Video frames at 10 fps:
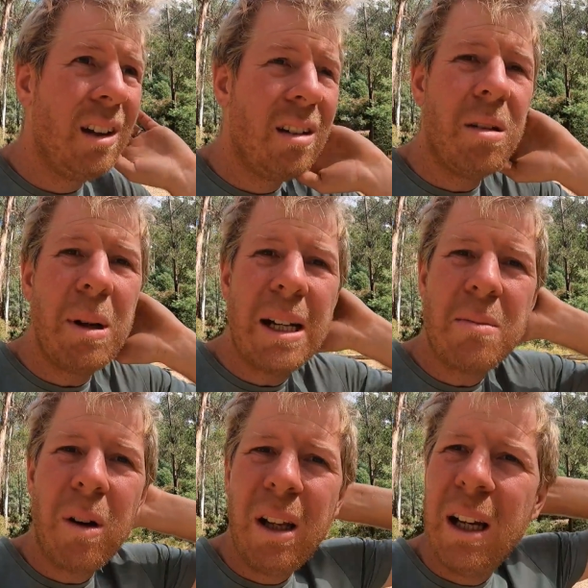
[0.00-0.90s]
not a bad
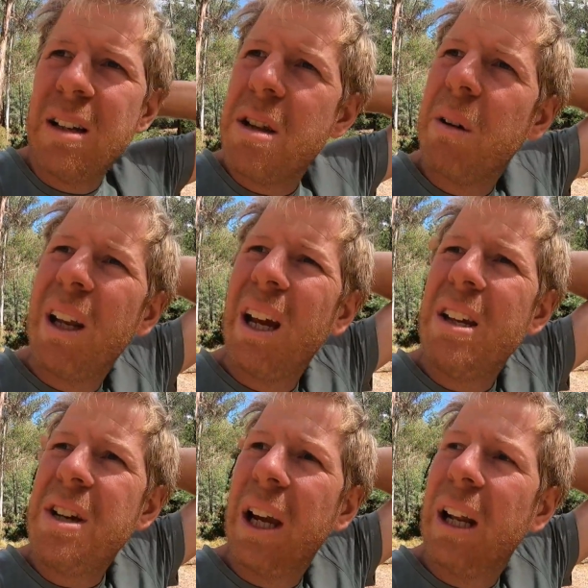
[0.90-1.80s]
spot here. So we're going to go
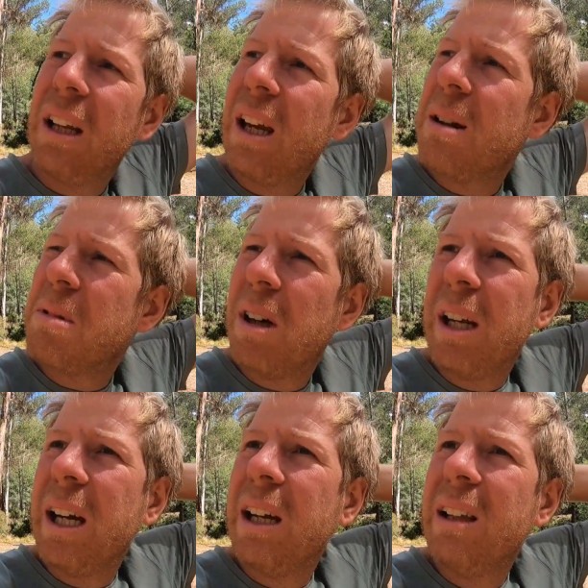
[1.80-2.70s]
and check another
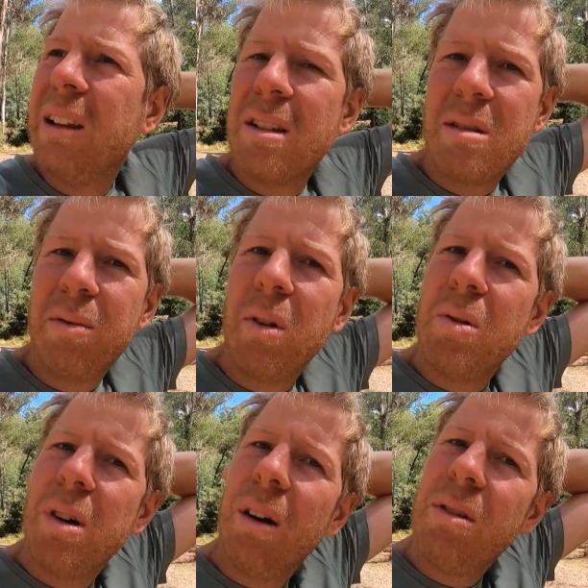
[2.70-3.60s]
campsite out. Lots of
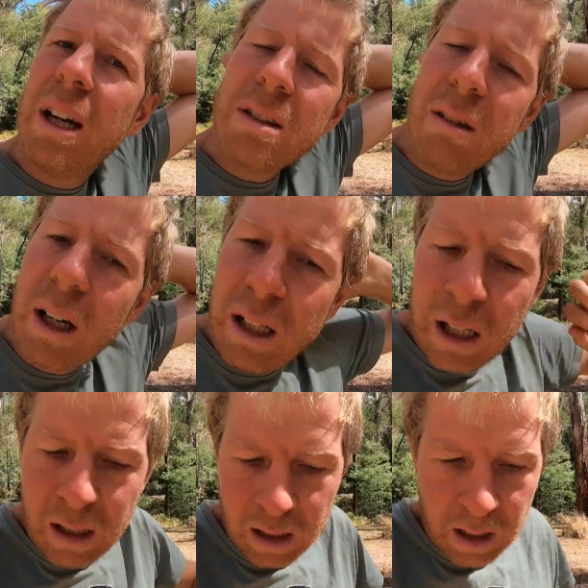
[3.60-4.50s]
forward drive tracks around here.